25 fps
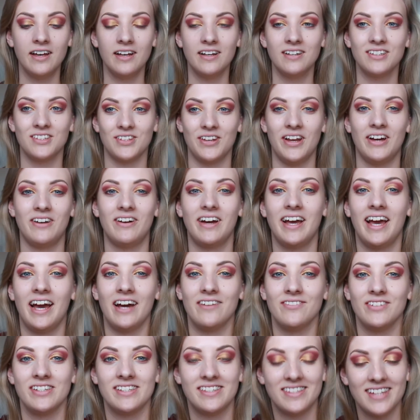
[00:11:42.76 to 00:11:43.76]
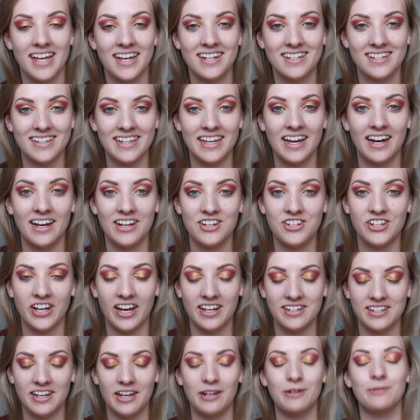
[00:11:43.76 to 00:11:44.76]
So now I have set the
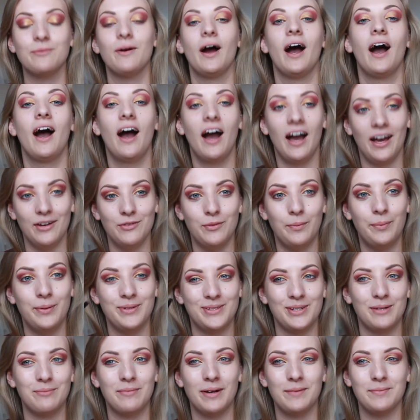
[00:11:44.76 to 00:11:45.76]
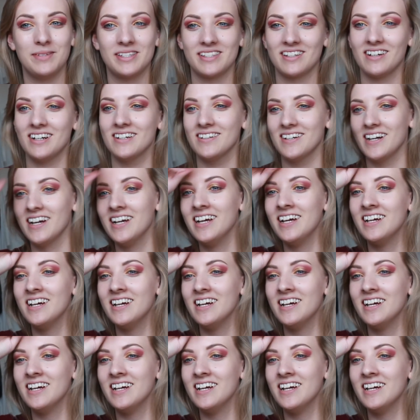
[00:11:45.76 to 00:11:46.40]
eyeshadow, I will put on my mascara.